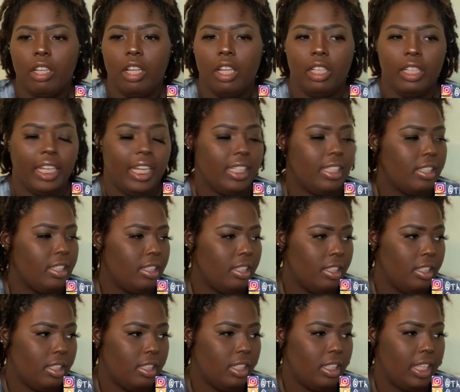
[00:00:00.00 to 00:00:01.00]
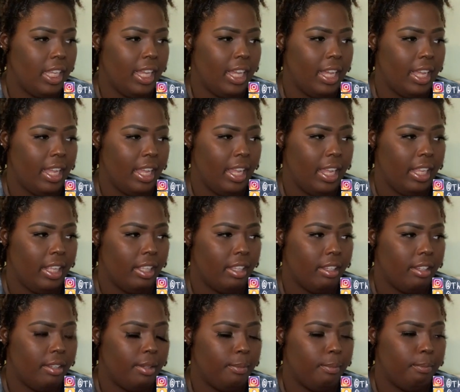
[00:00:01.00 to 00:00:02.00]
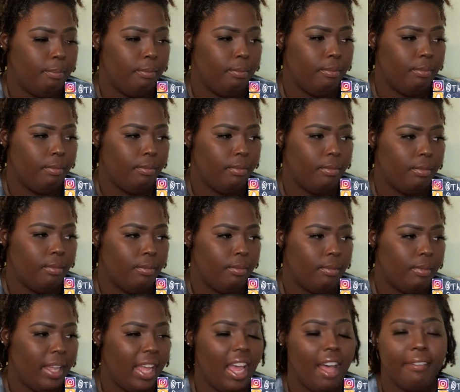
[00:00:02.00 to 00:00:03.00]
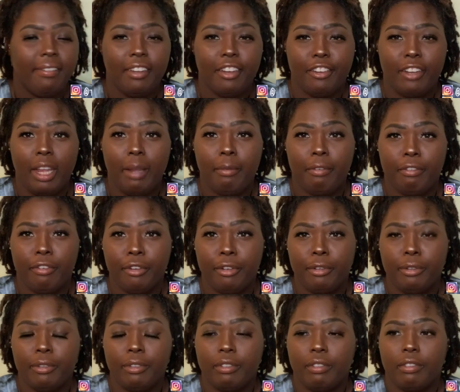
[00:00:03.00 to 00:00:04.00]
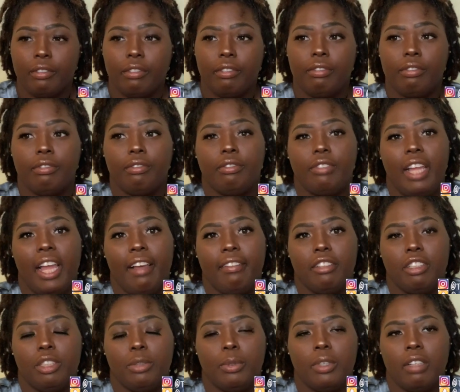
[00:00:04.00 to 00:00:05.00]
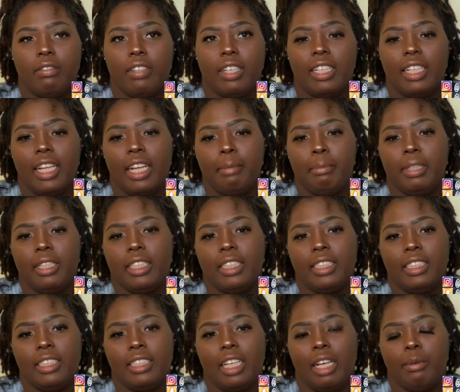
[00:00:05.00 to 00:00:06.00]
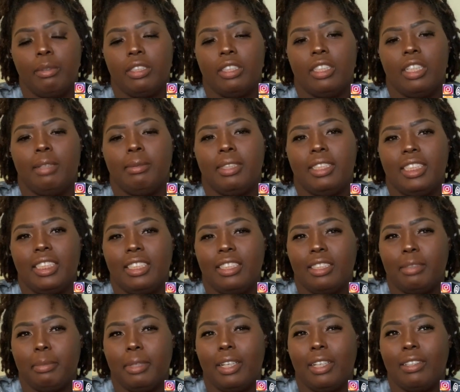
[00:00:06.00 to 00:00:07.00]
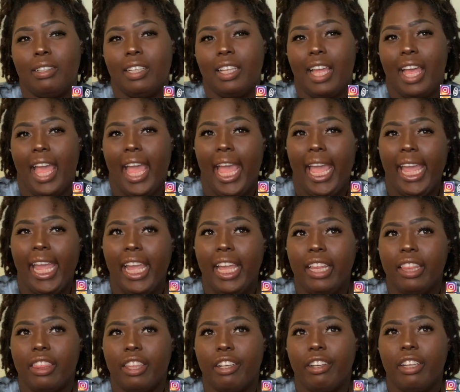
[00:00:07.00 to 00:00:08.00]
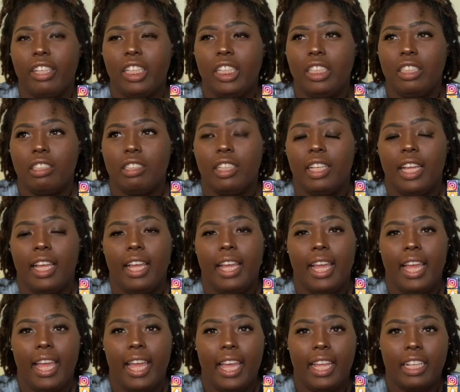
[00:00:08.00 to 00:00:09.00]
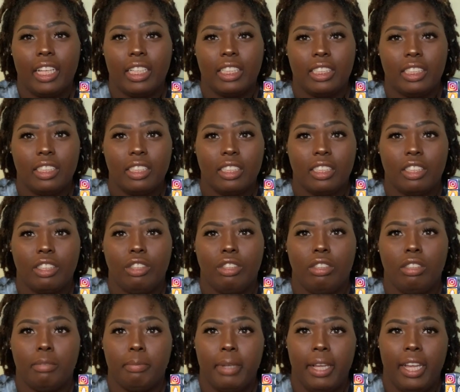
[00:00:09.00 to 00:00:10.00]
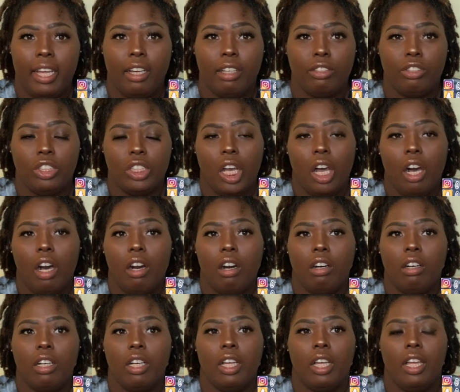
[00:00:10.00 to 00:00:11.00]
Like today I ate half a grapefruit after 12 o'clock because I was up since about 8:30. And I took a 2-mile jog,